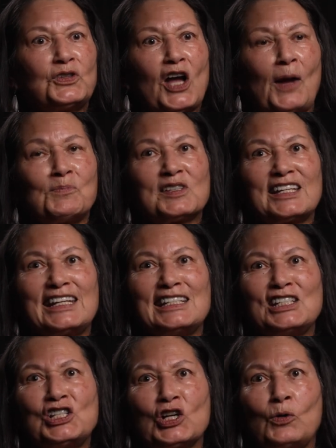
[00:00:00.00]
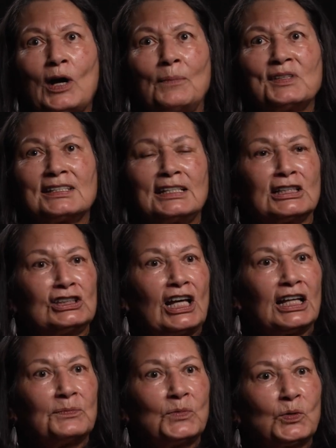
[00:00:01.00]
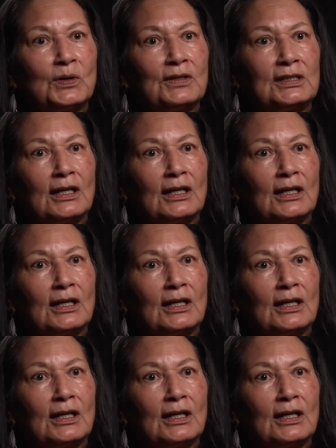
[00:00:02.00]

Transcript: I'm seeing a lot more of the